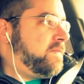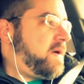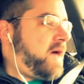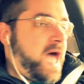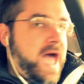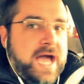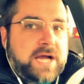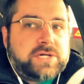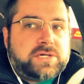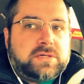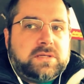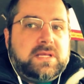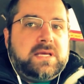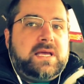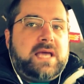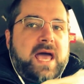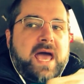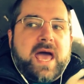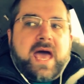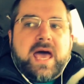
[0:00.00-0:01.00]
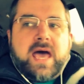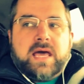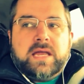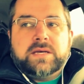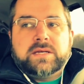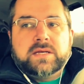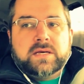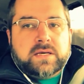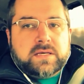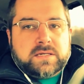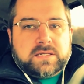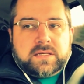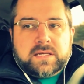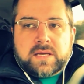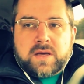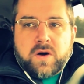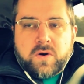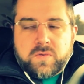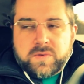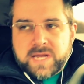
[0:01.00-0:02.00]
actually had to
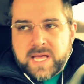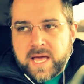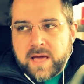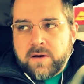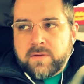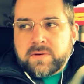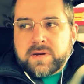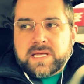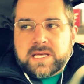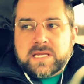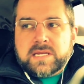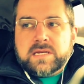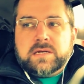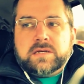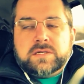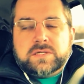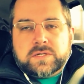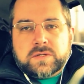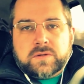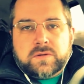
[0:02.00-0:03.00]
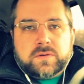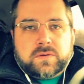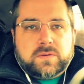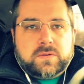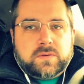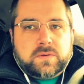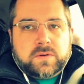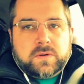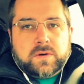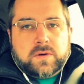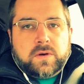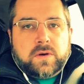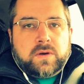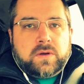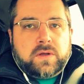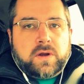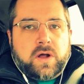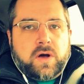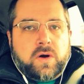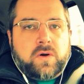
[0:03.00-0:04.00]
go down into
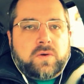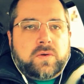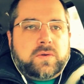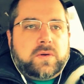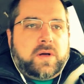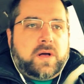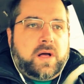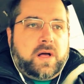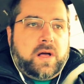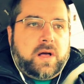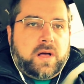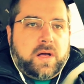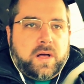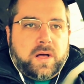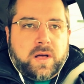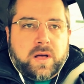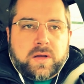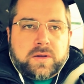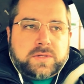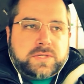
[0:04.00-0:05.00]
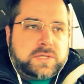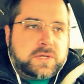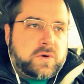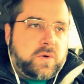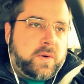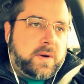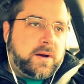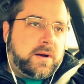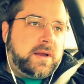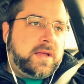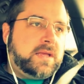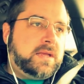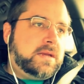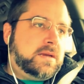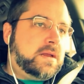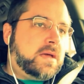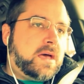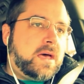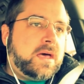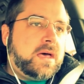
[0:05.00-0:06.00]
to
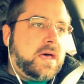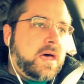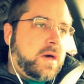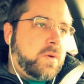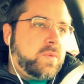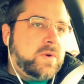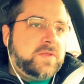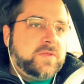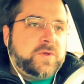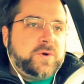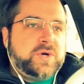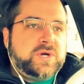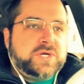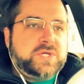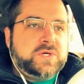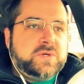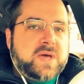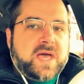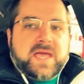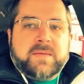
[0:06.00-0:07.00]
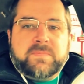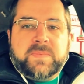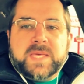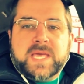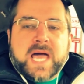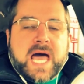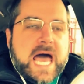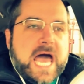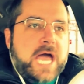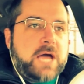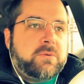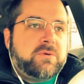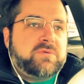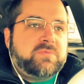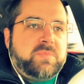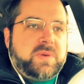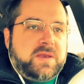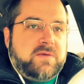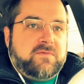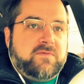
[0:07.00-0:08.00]
query a Win32 API
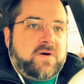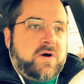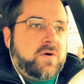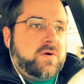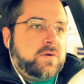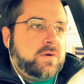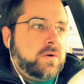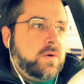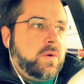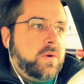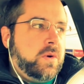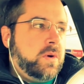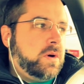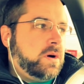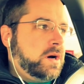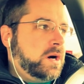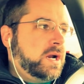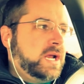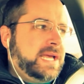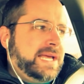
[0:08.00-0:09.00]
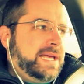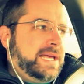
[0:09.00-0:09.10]
with Pinvoke, or